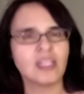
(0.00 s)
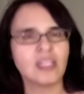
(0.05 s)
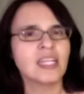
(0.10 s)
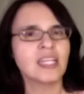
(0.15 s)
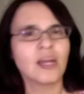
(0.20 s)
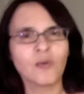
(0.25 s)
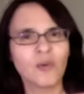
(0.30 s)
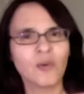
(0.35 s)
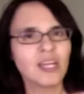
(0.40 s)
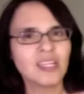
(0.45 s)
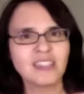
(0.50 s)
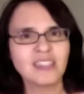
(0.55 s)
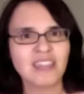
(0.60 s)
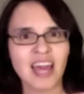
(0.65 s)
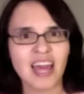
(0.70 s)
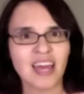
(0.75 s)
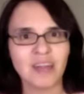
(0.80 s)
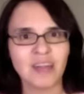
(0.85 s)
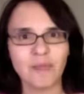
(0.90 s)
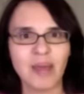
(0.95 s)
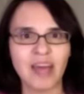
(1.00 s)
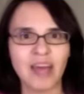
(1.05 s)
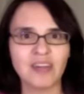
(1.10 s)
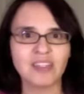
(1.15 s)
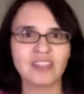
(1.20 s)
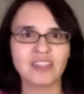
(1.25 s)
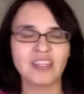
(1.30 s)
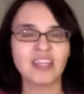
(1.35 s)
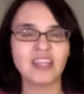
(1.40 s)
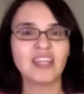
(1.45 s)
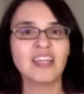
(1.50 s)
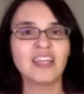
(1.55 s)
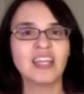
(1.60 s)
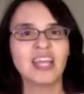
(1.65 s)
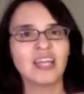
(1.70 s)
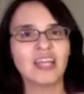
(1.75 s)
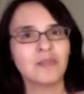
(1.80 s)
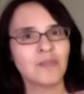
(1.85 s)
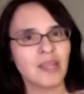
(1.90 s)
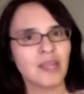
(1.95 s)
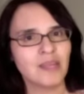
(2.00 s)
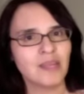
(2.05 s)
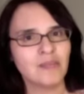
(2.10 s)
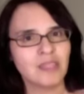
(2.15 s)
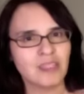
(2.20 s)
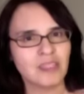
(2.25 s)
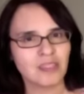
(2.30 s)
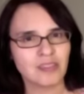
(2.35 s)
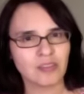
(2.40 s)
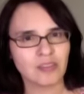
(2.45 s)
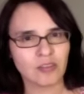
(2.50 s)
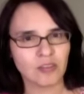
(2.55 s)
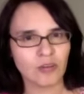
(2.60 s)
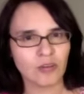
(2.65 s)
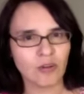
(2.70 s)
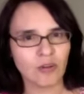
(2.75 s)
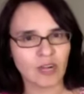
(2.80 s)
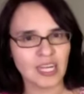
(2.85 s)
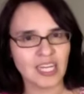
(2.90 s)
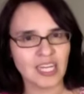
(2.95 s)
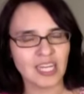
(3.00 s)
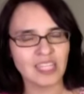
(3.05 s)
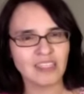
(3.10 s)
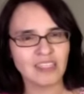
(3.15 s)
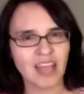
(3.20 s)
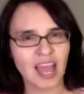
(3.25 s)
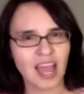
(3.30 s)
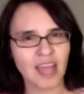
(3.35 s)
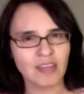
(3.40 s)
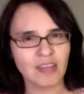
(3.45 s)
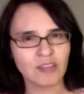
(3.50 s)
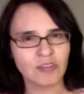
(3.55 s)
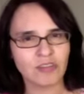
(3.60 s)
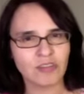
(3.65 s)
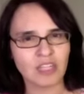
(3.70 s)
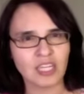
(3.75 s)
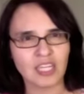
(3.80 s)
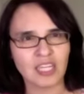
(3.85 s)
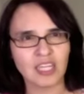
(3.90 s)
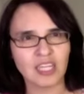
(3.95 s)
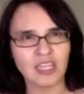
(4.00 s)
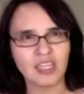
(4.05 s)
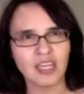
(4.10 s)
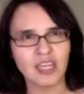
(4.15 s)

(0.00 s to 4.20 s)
Now, what is that about? And maybe this story is actually